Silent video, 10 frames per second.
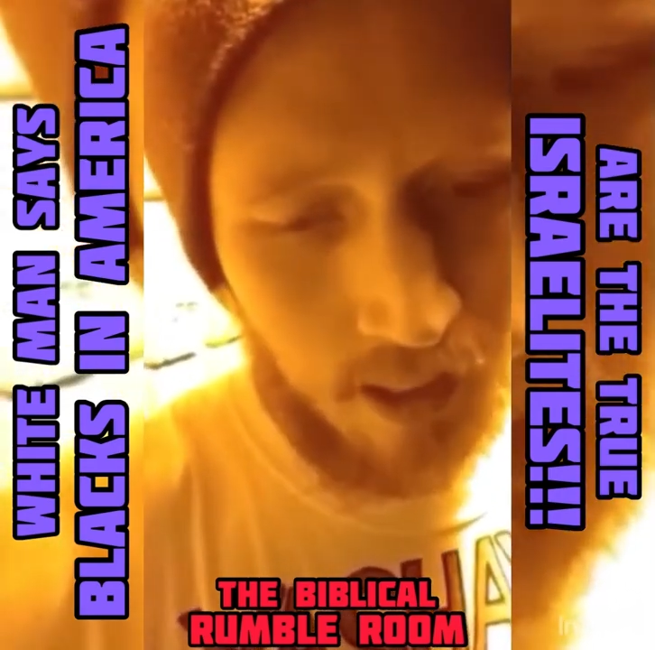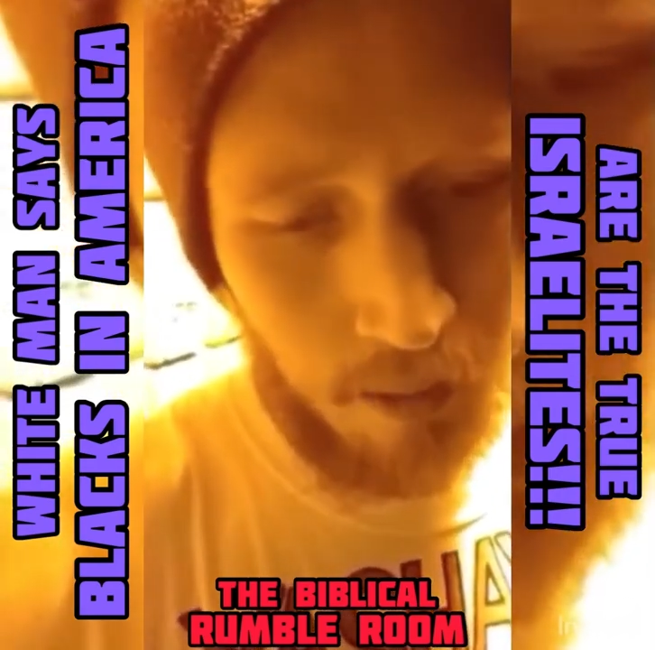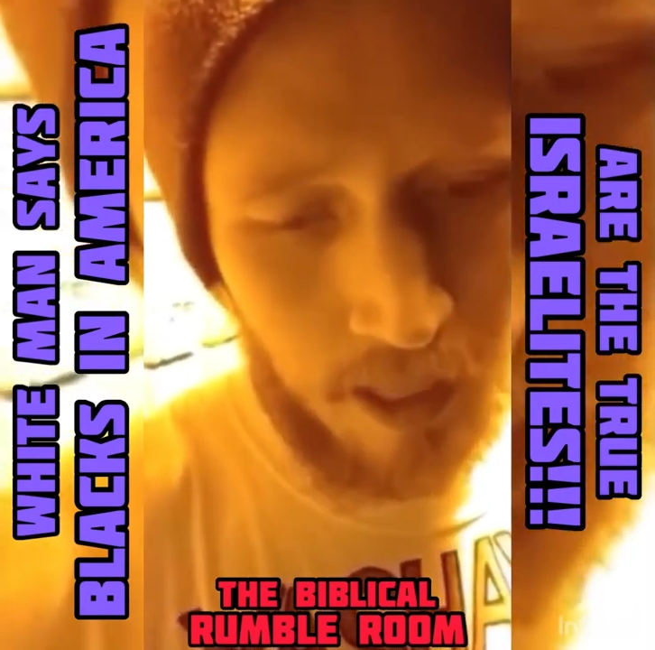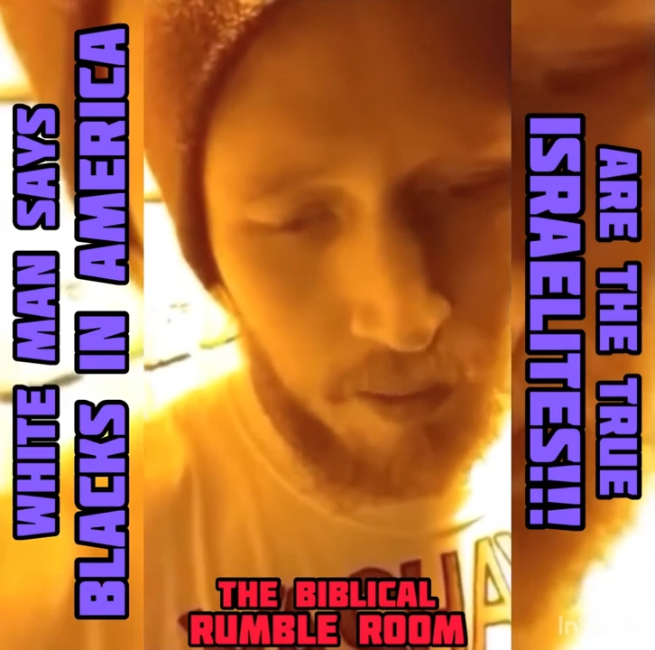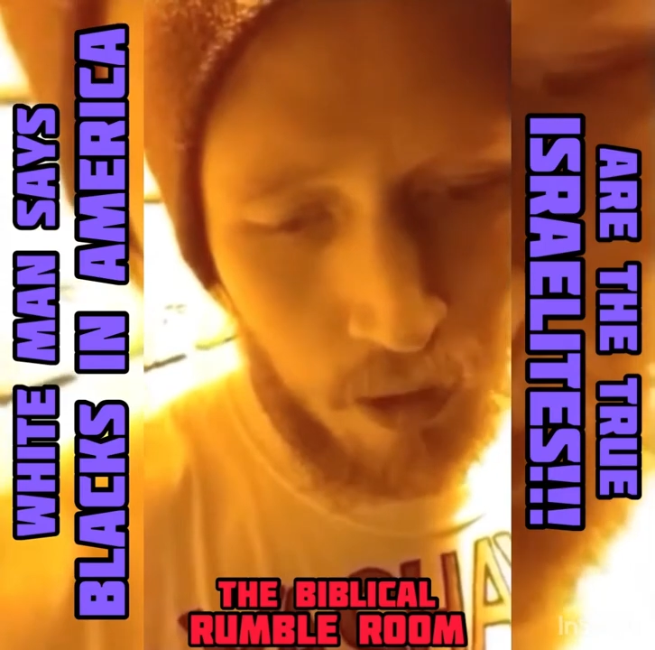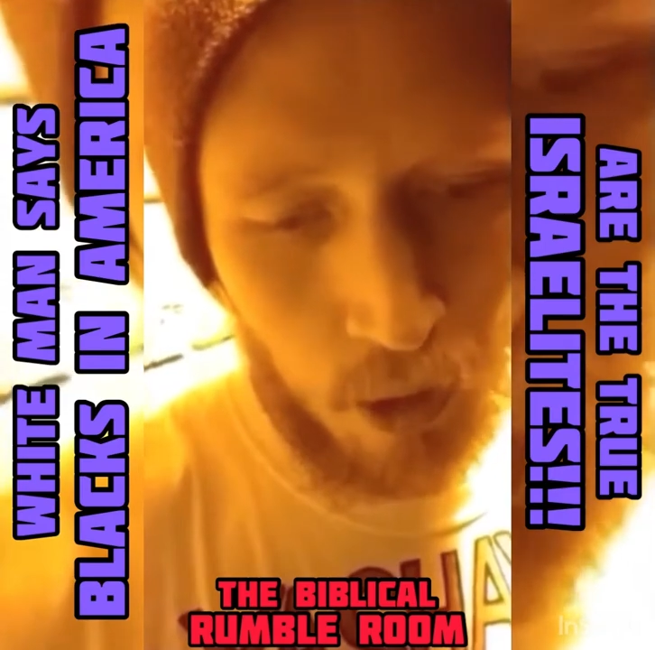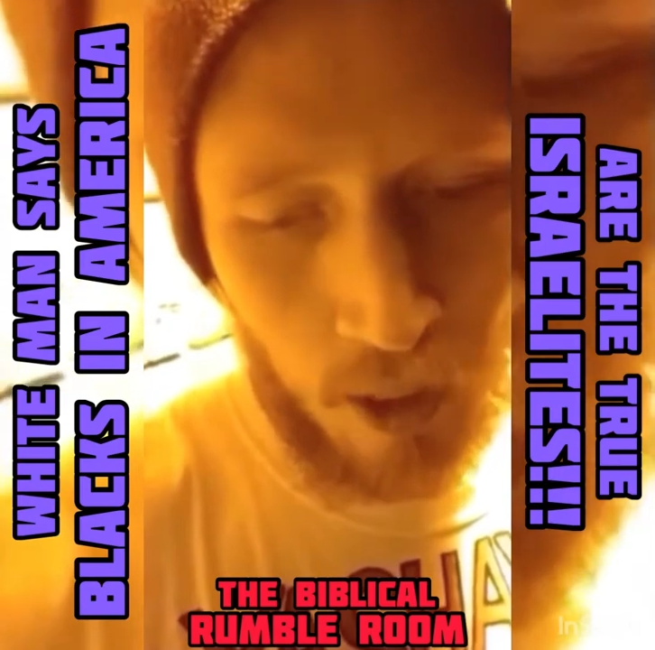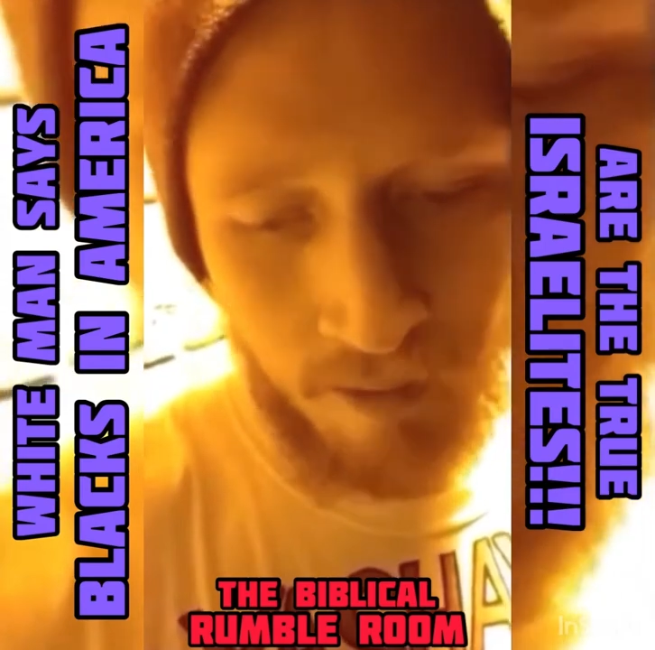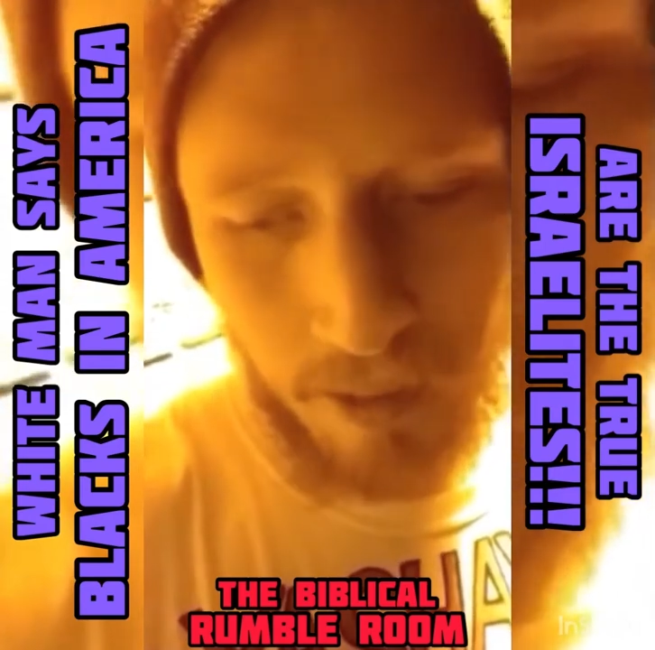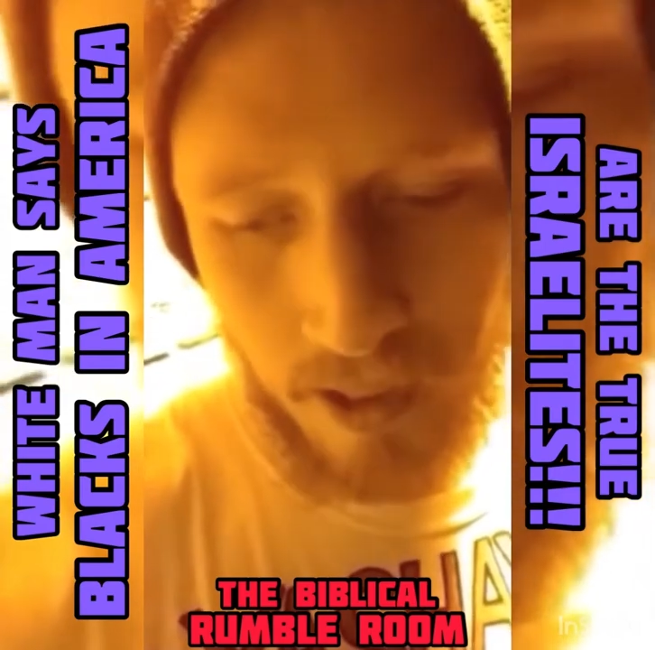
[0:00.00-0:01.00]
the people who
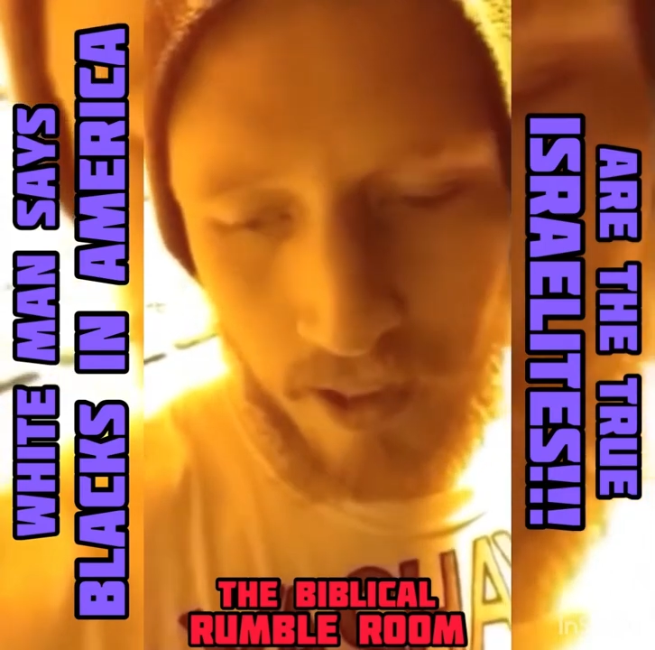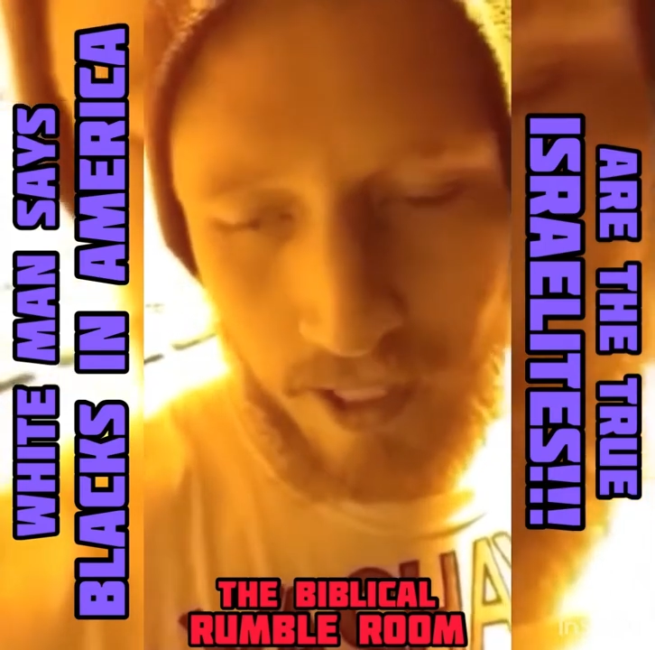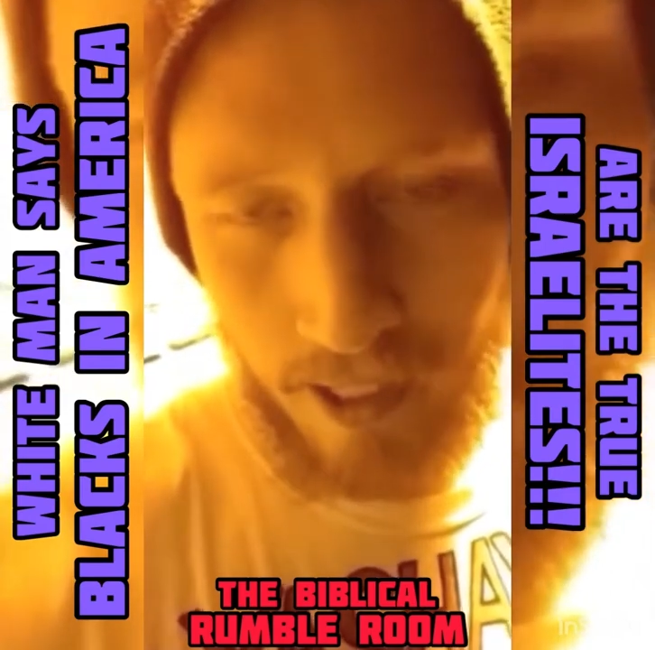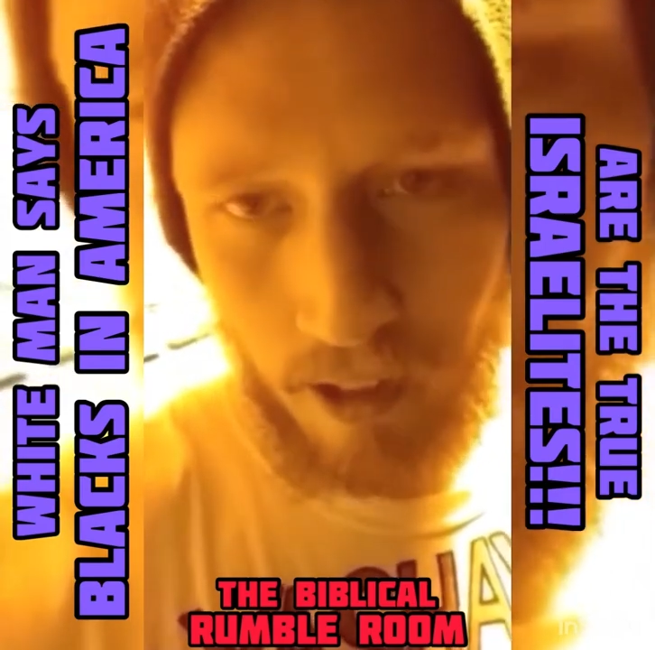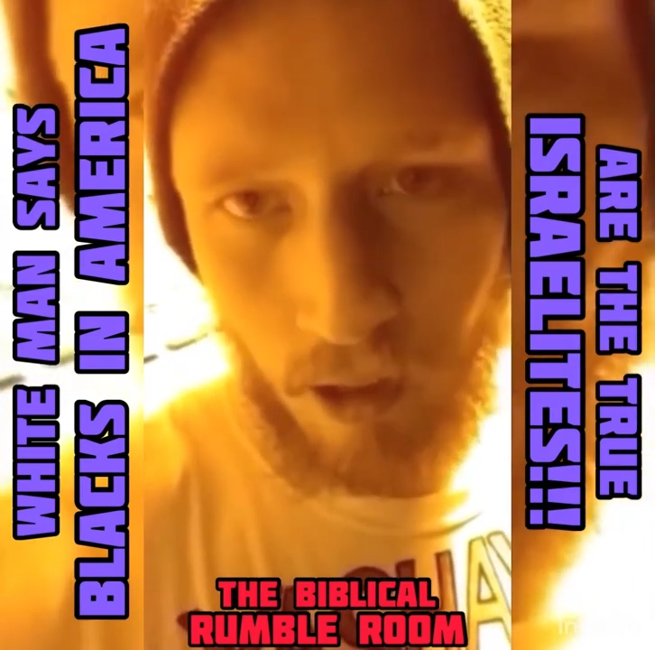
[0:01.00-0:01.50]
have been sent